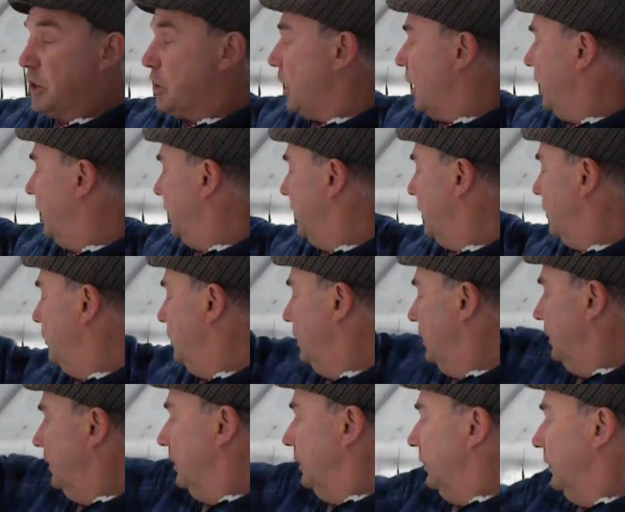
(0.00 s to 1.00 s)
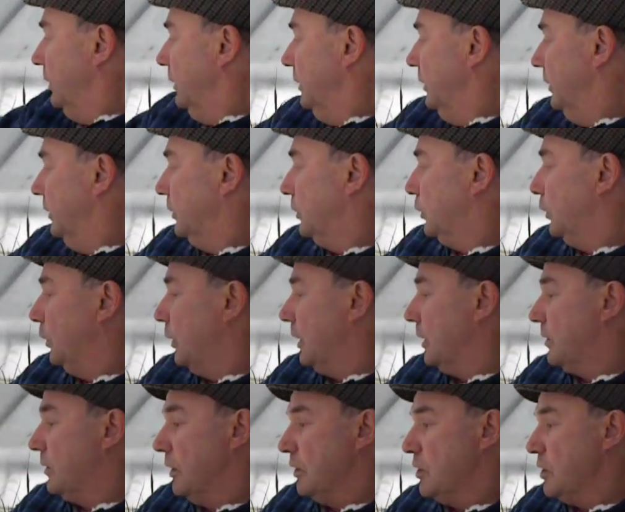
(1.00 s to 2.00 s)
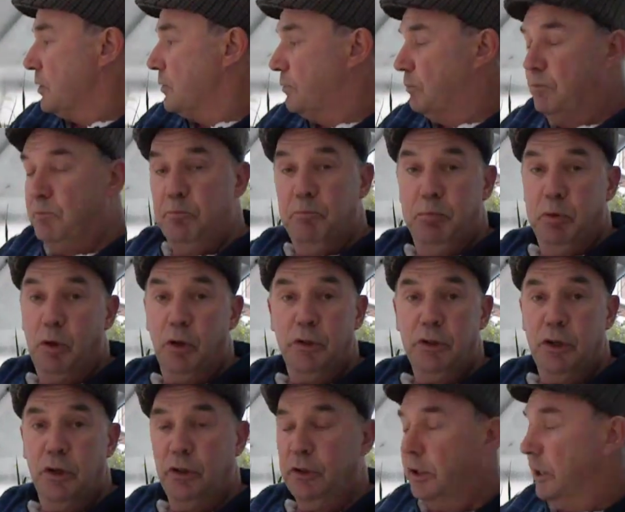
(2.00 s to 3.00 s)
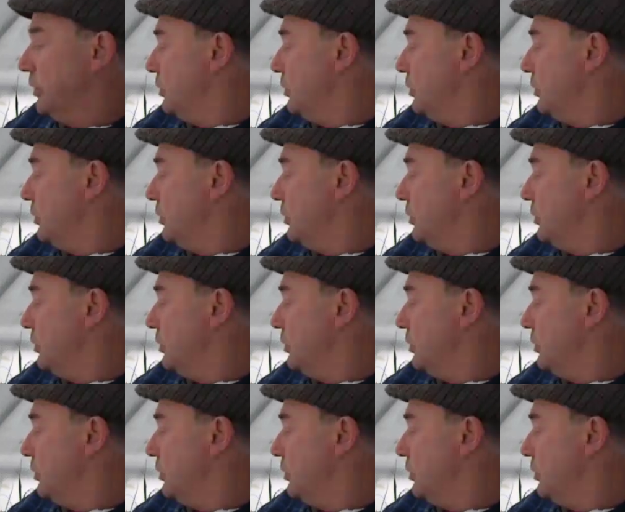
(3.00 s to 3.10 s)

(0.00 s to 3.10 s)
an inch high now, and so they're just plodding